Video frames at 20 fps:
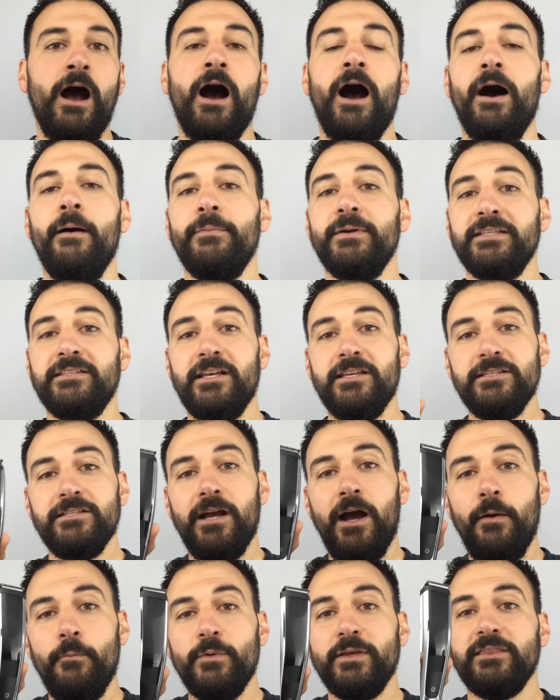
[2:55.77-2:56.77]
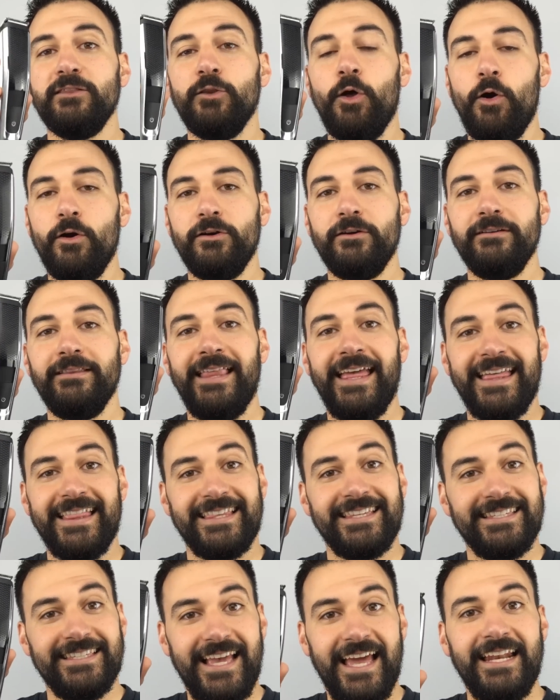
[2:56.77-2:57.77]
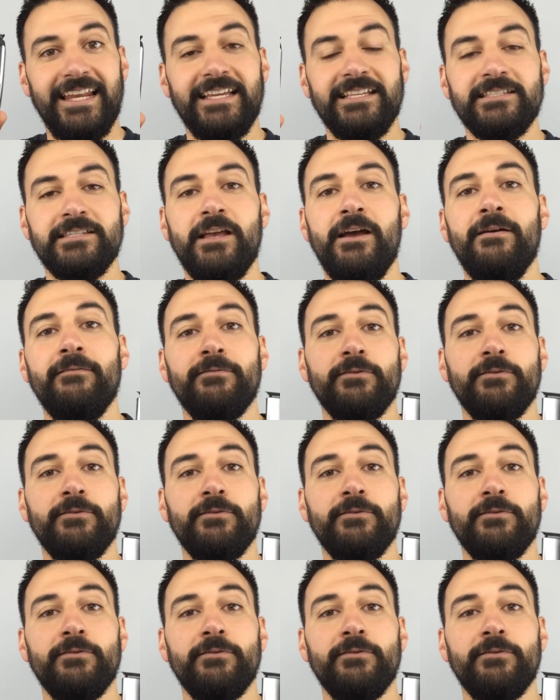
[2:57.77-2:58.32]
but it does come with longer length settings.